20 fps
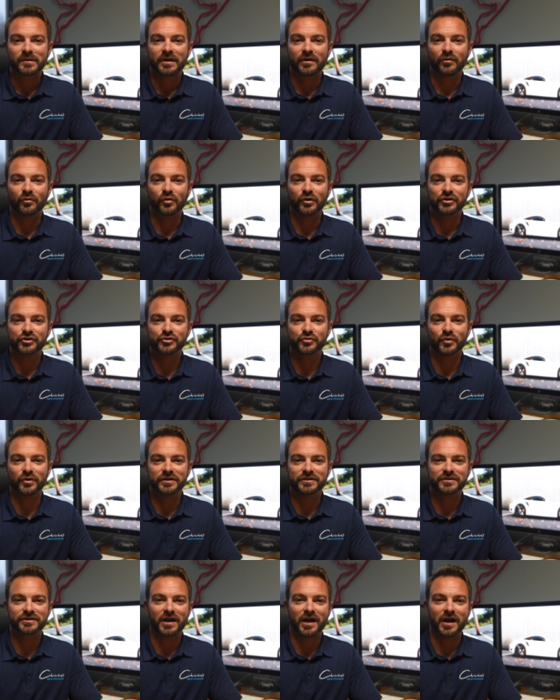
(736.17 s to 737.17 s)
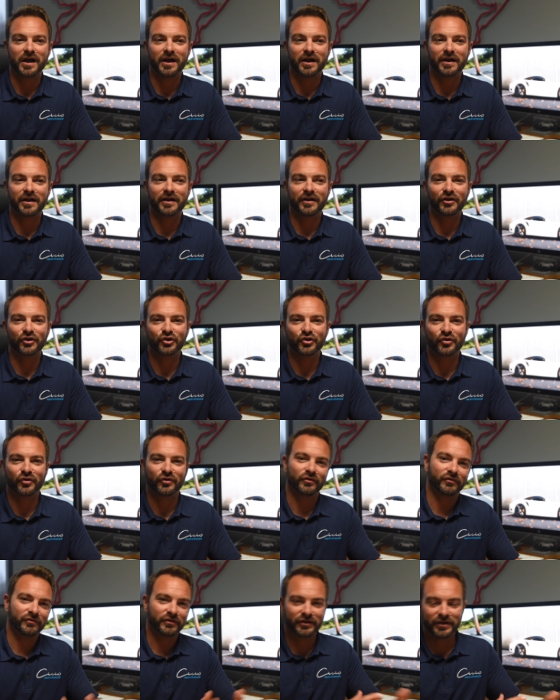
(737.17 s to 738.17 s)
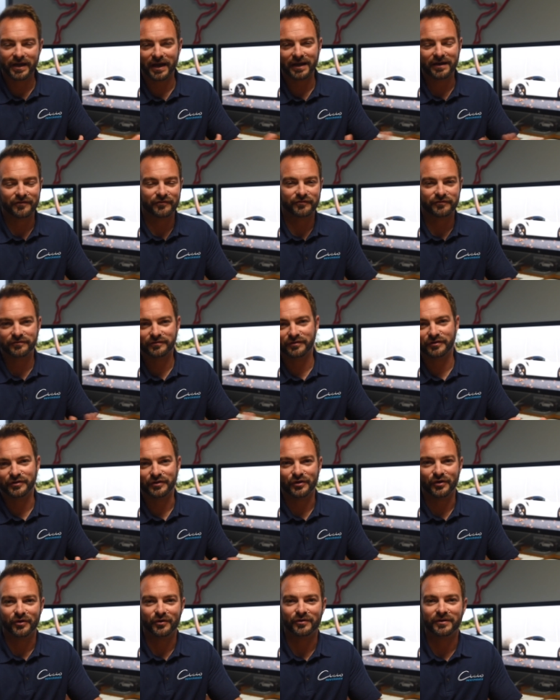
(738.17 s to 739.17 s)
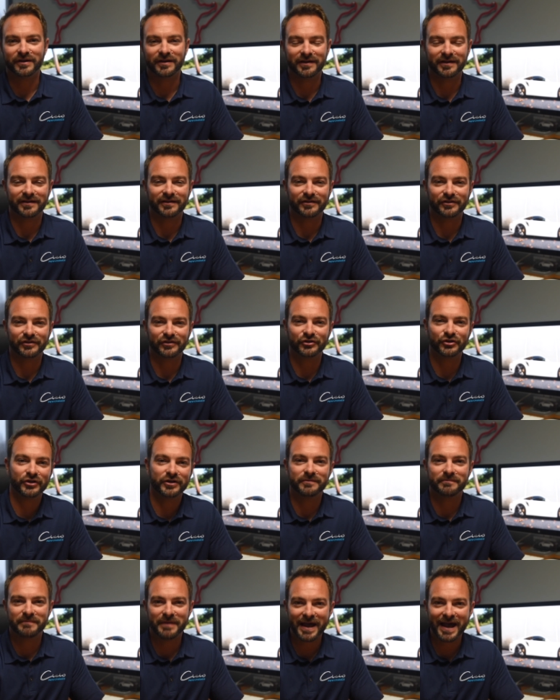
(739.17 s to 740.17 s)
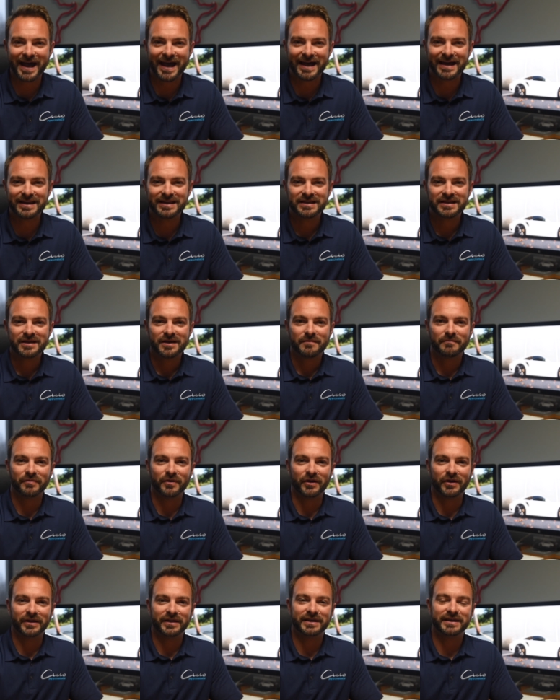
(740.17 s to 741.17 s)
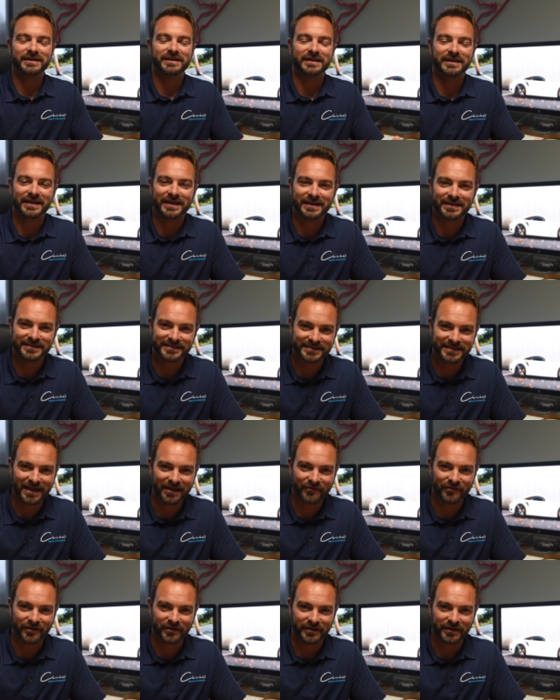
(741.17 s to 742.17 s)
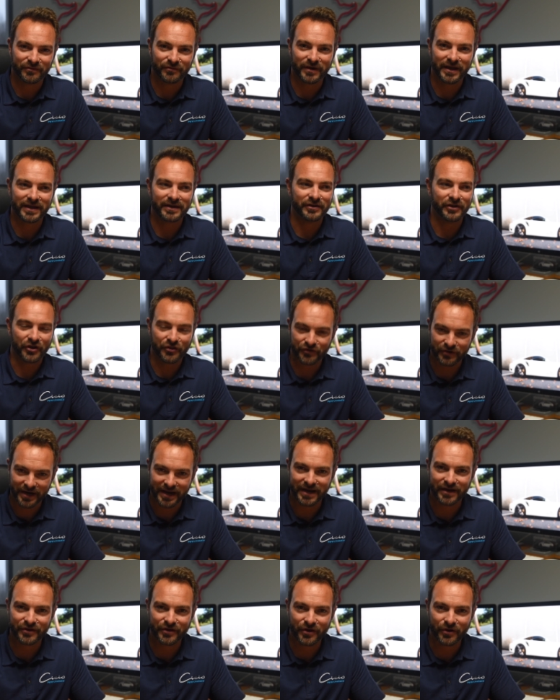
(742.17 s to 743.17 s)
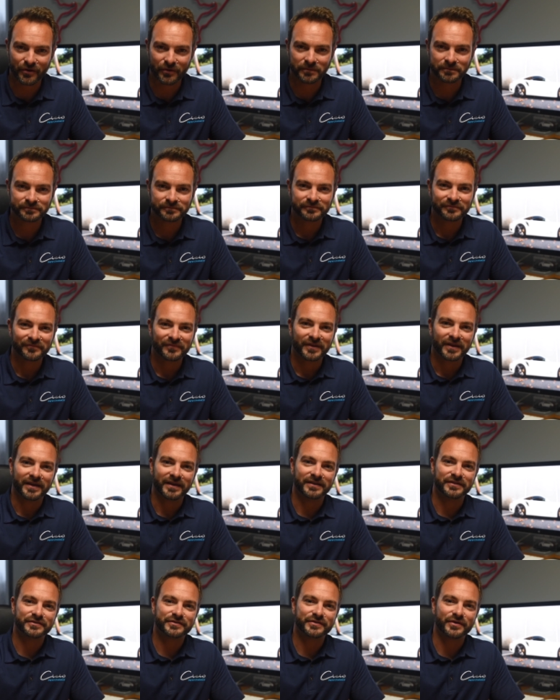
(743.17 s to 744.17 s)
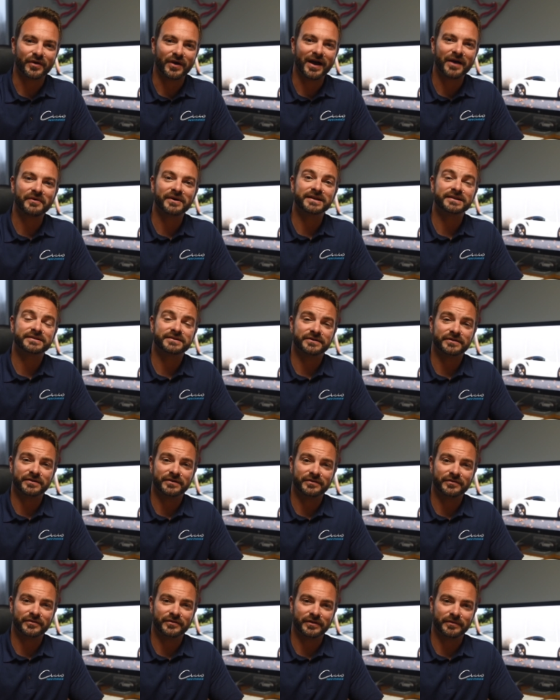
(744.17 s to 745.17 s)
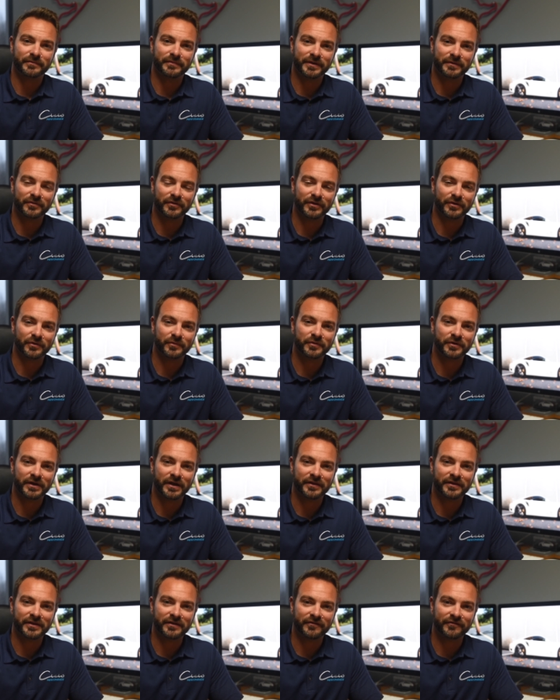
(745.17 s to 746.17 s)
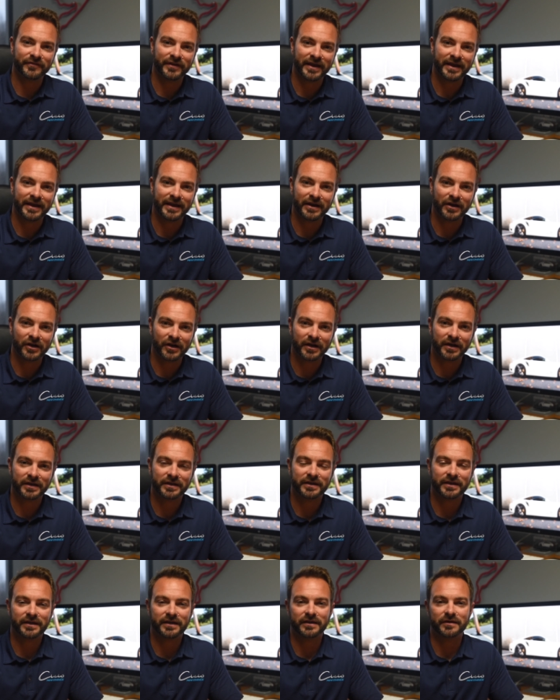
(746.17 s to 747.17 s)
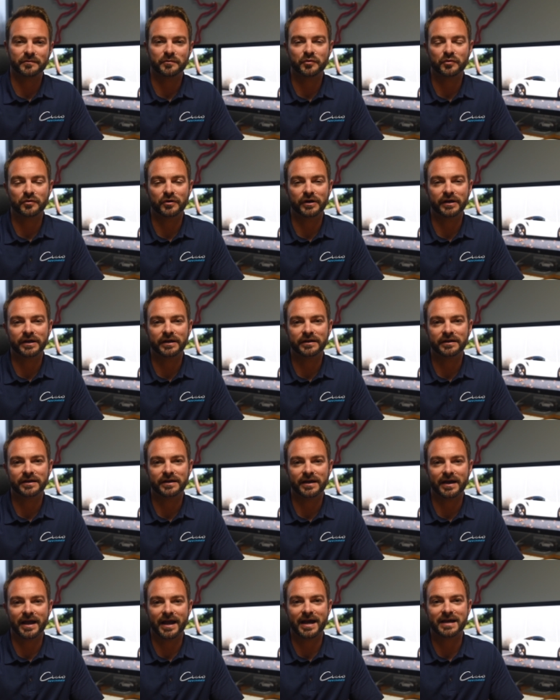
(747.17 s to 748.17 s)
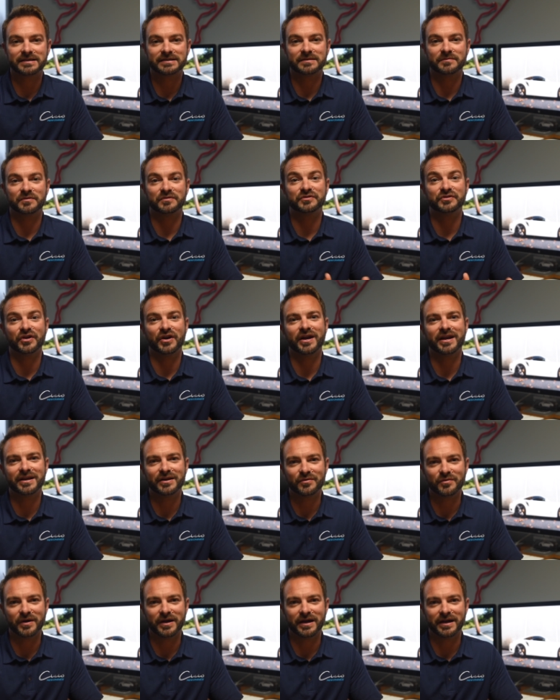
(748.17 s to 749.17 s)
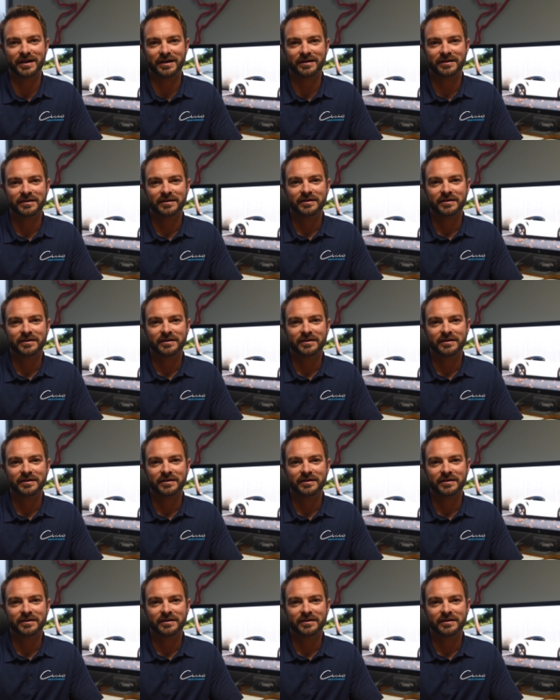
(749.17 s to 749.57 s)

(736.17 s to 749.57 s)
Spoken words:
which was kind of, you know, good and bad, but he didn't get a 7. He ran another 8.0. And so I went to the people that were put on the event, Eric and Pren, and I asked them, is there any way